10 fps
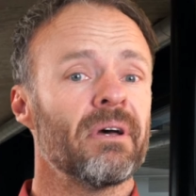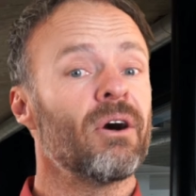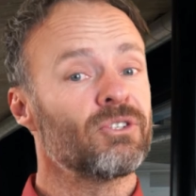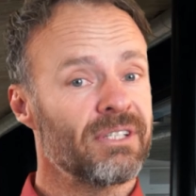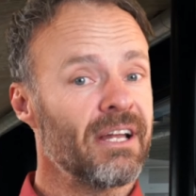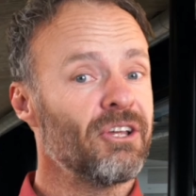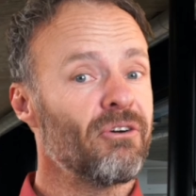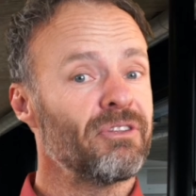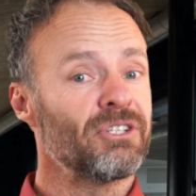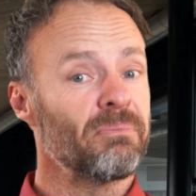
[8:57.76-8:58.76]
our study
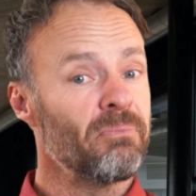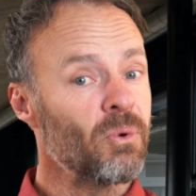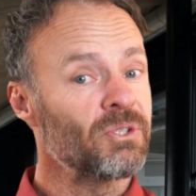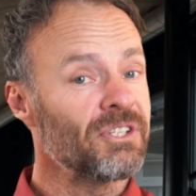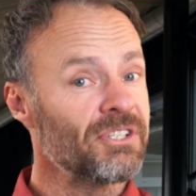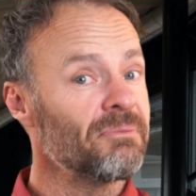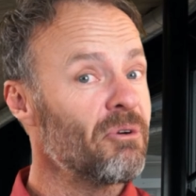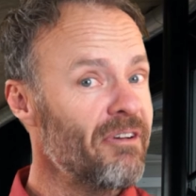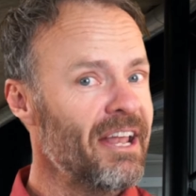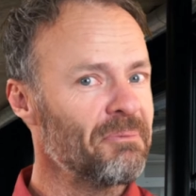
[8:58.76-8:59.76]
of the support system
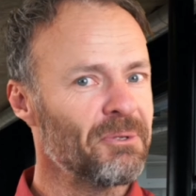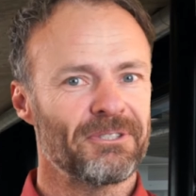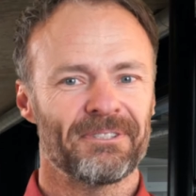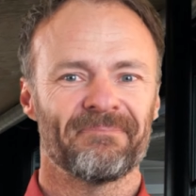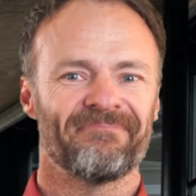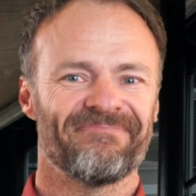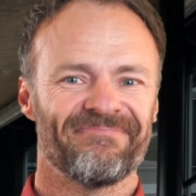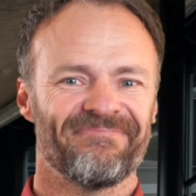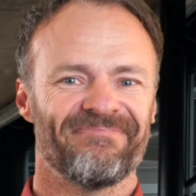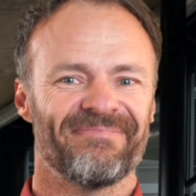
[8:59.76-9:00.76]
of animals.
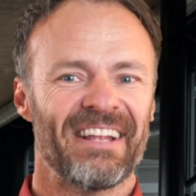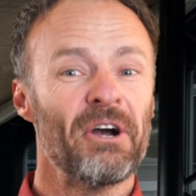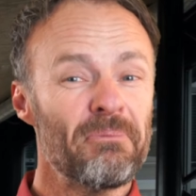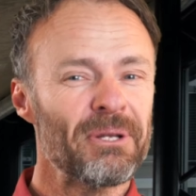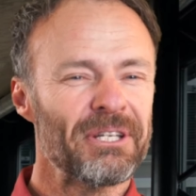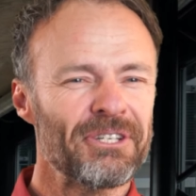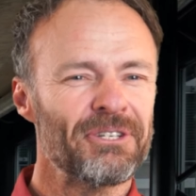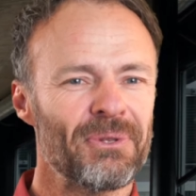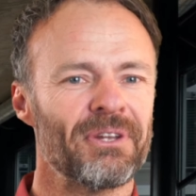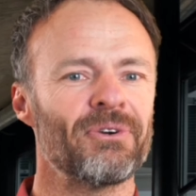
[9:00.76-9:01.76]
I hope you listened
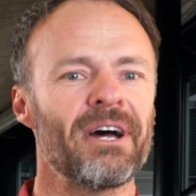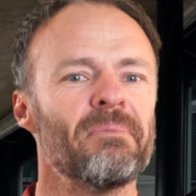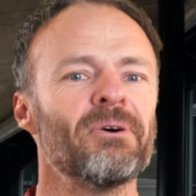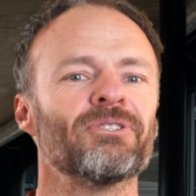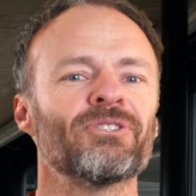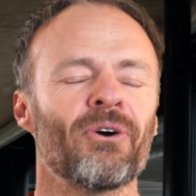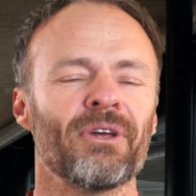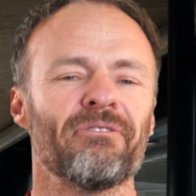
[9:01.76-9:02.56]
to the dry bones song in the